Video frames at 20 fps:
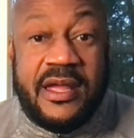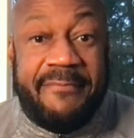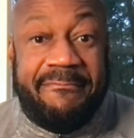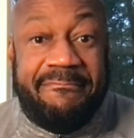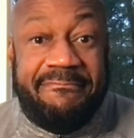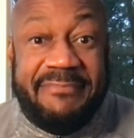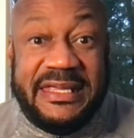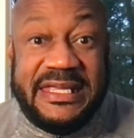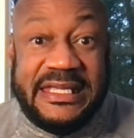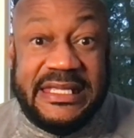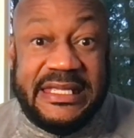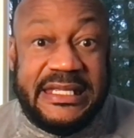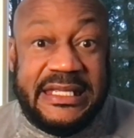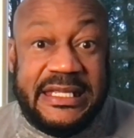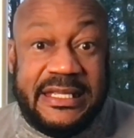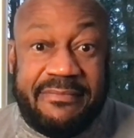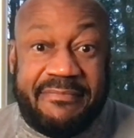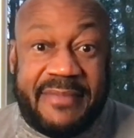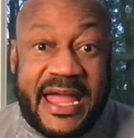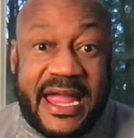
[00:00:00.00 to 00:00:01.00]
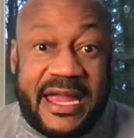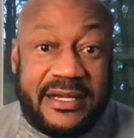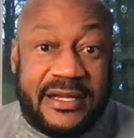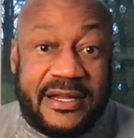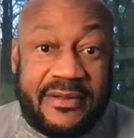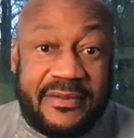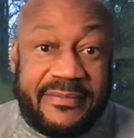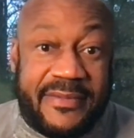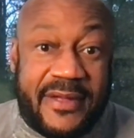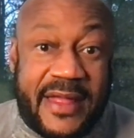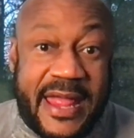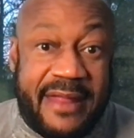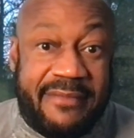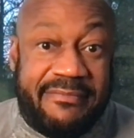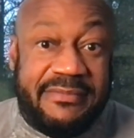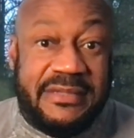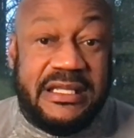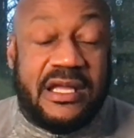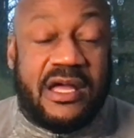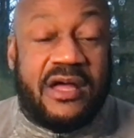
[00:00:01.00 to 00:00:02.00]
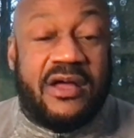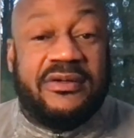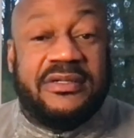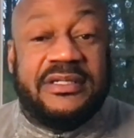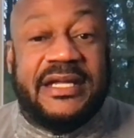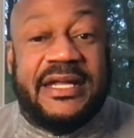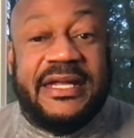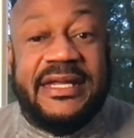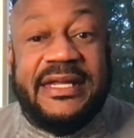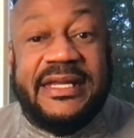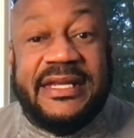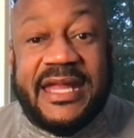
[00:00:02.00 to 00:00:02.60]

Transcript: me and biting at me all day.